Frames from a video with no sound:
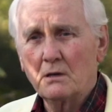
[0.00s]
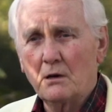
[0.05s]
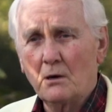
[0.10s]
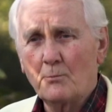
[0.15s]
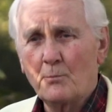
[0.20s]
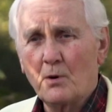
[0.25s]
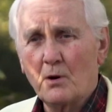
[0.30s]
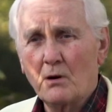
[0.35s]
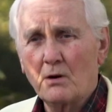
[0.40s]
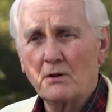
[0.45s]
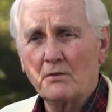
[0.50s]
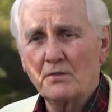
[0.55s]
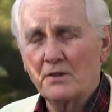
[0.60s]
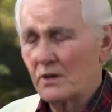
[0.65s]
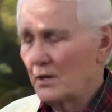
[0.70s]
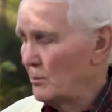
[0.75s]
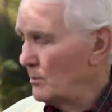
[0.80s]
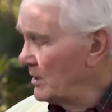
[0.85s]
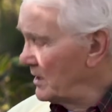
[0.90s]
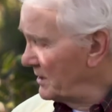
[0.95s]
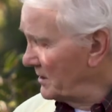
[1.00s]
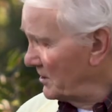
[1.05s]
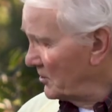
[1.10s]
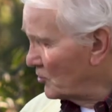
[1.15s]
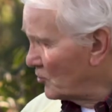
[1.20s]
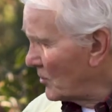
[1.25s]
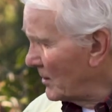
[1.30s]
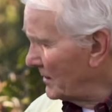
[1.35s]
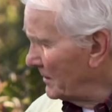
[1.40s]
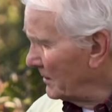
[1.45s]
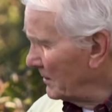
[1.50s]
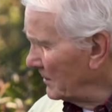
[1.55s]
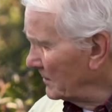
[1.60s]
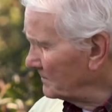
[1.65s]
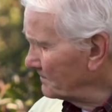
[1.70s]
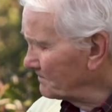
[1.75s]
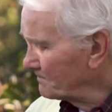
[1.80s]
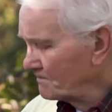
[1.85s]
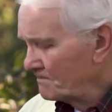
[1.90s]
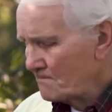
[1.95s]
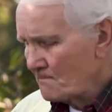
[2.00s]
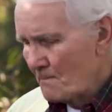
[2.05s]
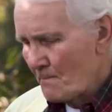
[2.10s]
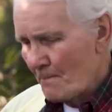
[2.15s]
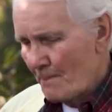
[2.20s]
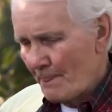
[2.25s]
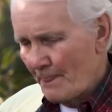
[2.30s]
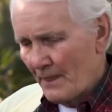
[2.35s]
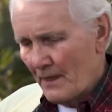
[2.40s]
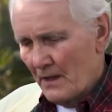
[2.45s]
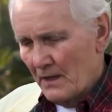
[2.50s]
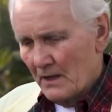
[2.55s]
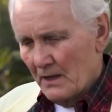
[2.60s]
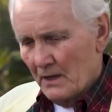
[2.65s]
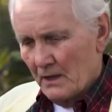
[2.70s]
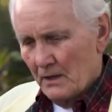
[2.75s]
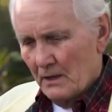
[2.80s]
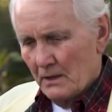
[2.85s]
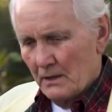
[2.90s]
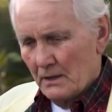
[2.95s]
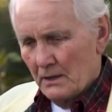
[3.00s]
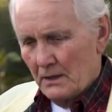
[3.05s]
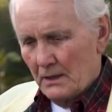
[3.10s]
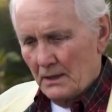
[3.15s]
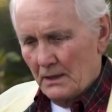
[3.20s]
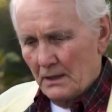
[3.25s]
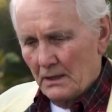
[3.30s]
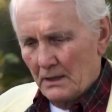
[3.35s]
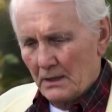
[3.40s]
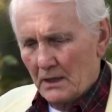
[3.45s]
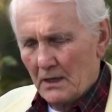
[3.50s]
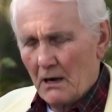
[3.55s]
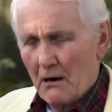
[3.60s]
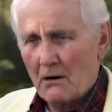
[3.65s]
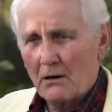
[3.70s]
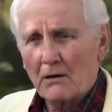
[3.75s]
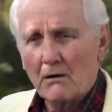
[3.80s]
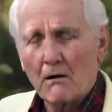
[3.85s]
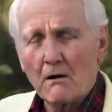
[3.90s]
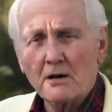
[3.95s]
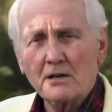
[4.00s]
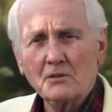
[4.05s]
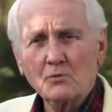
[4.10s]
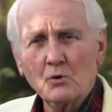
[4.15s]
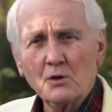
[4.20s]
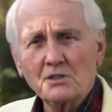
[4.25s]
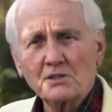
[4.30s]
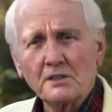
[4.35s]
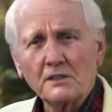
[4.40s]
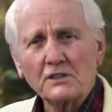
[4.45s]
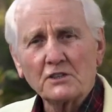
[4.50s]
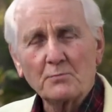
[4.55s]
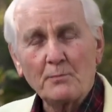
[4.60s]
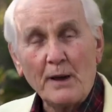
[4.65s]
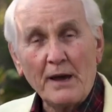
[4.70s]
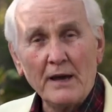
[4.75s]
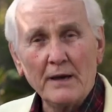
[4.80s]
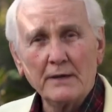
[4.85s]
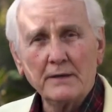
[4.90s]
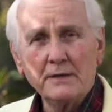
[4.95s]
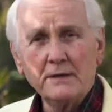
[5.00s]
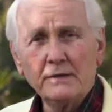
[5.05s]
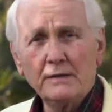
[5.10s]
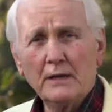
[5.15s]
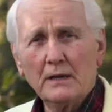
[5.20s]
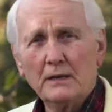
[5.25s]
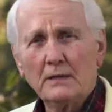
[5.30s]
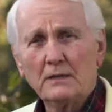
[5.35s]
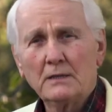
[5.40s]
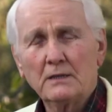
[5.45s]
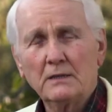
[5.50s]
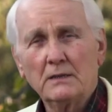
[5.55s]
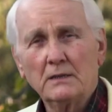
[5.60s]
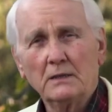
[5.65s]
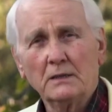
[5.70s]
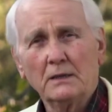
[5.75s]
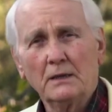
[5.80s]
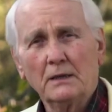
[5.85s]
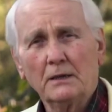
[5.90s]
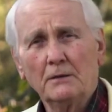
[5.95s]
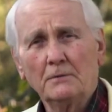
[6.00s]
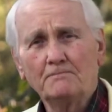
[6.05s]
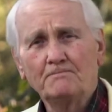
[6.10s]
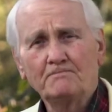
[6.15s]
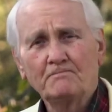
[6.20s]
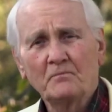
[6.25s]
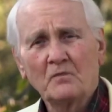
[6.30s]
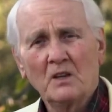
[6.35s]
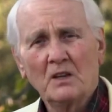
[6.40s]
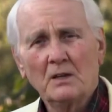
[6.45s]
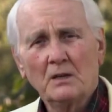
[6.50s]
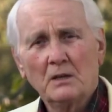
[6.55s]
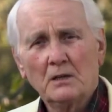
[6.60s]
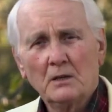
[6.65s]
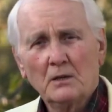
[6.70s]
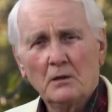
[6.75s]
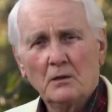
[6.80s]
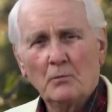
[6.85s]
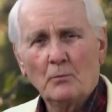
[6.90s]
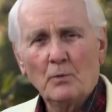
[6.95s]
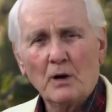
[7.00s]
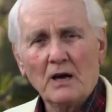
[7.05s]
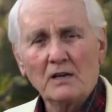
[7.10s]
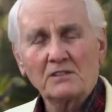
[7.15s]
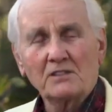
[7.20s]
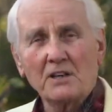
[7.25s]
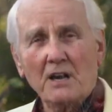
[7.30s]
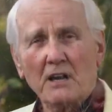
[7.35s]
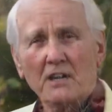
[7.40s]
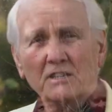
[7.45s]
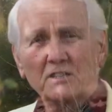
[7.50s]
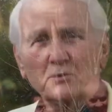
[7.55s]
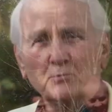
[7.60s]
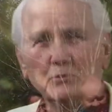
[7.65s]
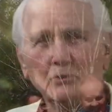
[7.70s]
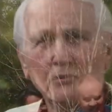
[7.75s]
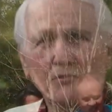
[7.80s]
a part of the Camellia Trail. Our garden was expanded by a sizable